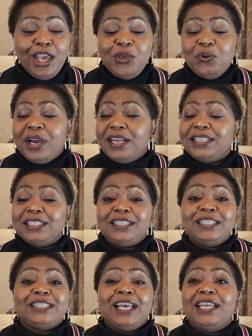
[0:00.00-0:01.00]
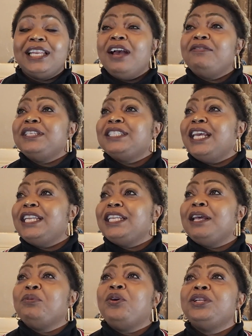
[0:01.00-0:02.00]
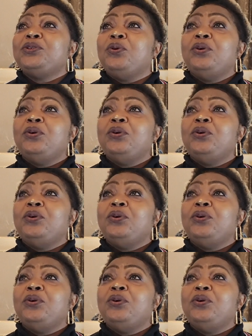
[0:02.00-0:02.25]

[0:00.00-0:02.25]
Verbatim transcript: you can't just decide i've decided i'm going to,